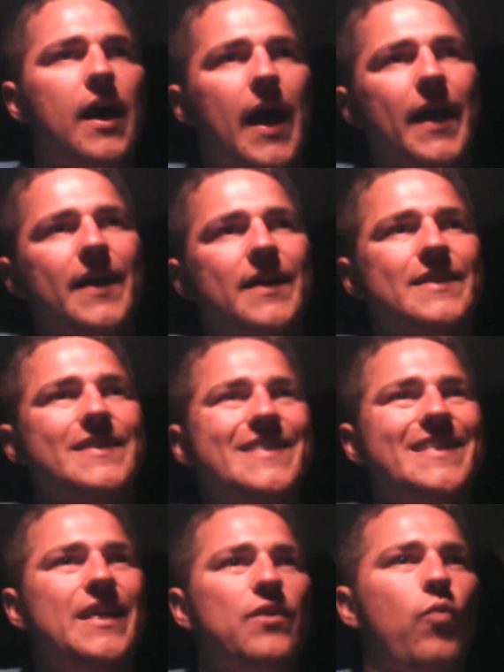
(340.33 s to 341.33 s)
I gotta
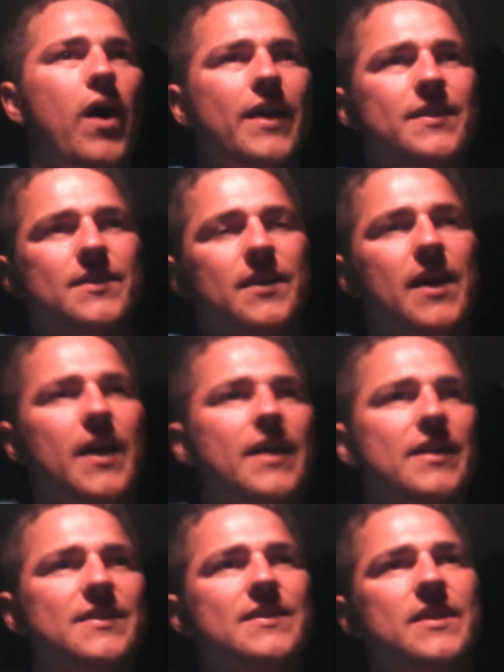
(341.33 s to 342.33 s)
see why is it. I
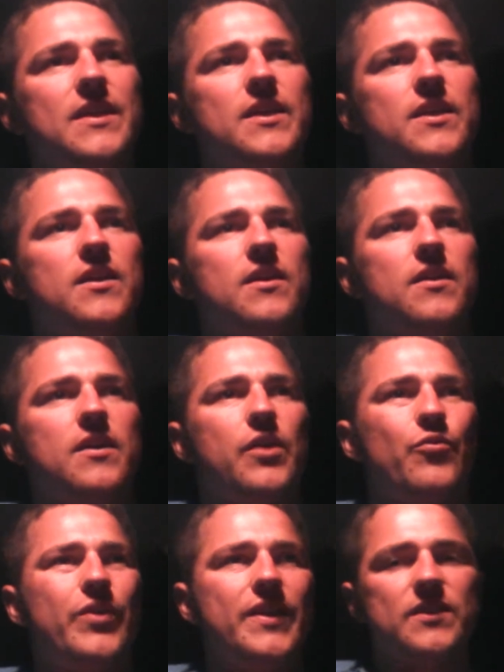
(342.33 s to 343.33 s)
gotta see
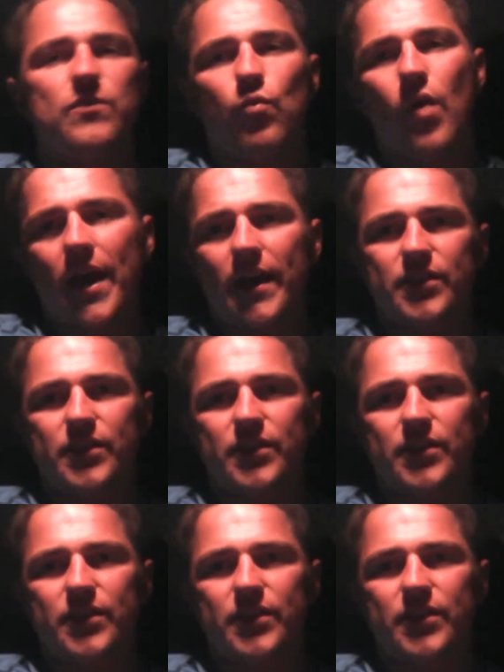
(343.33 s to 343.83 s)
a reason why